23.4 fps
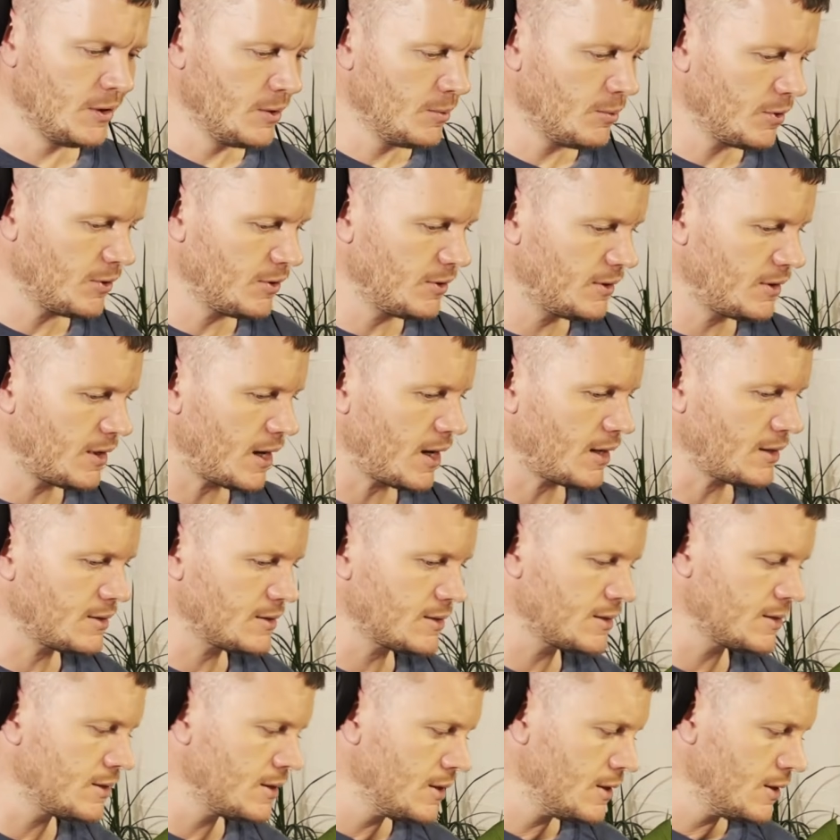But
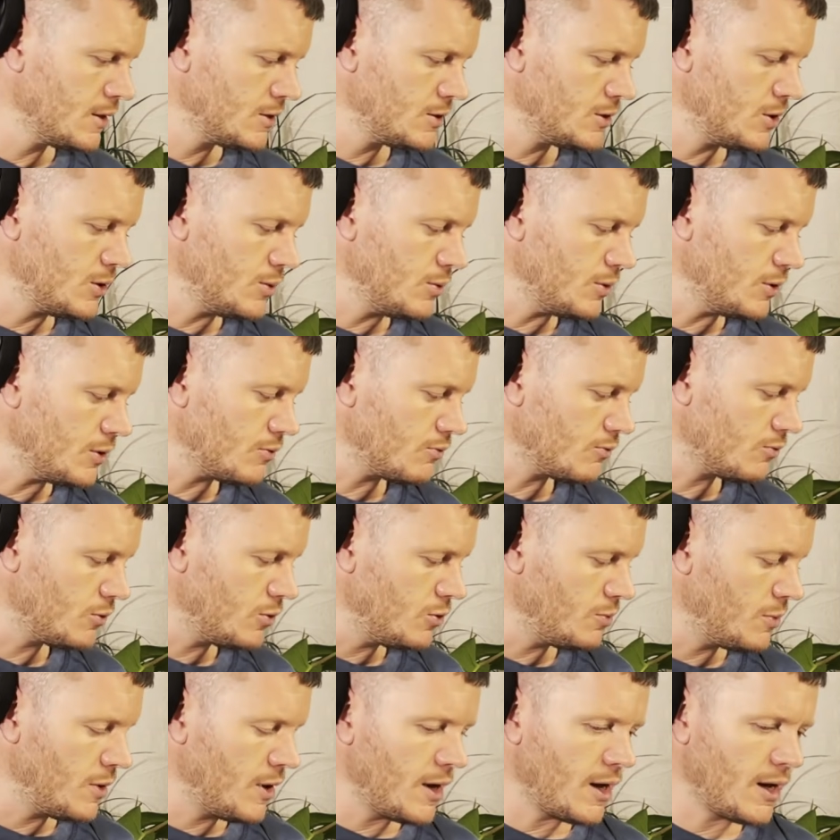that's Two in a
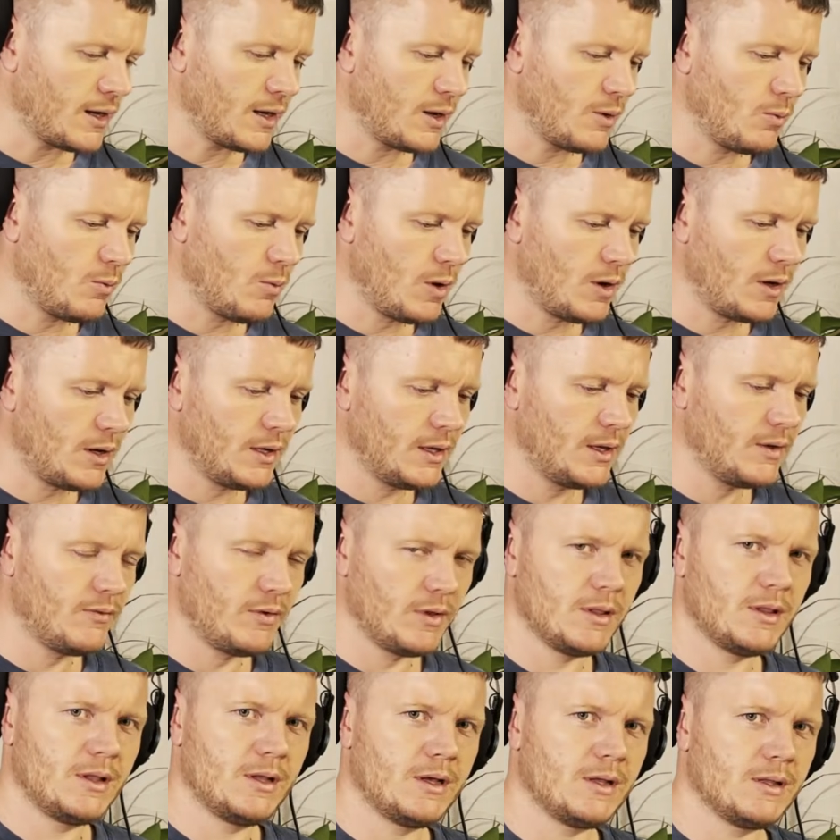Room, and I want to give a
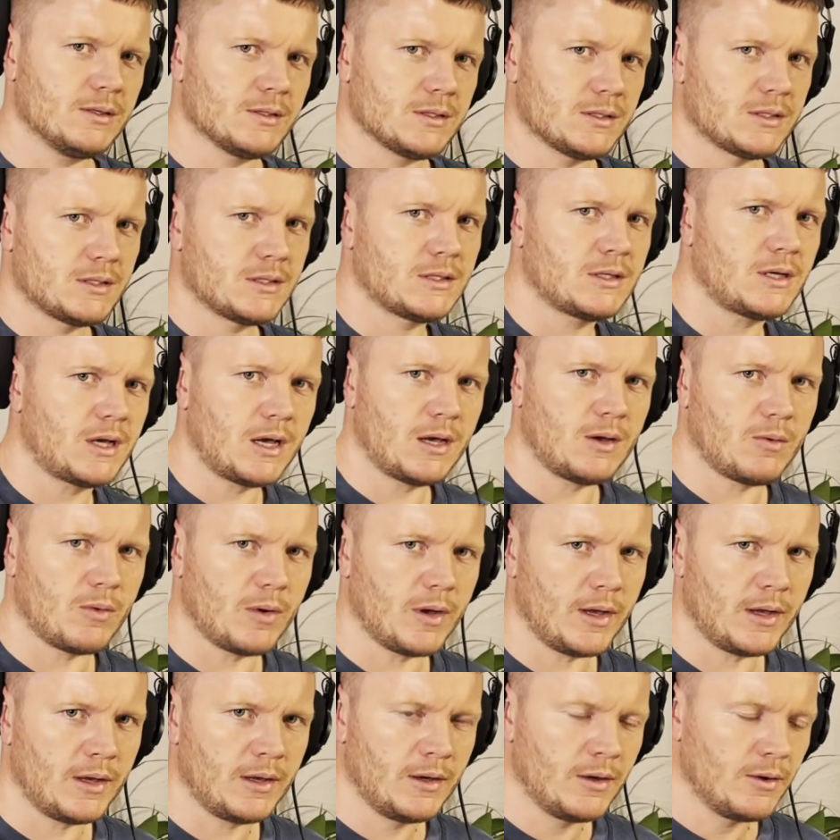little
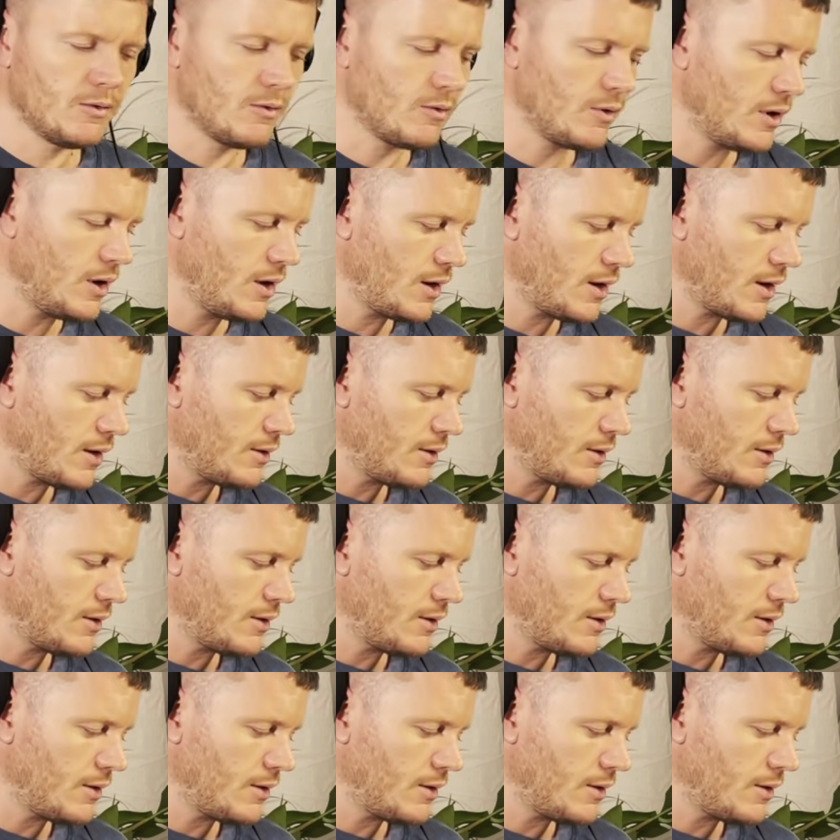segue, right?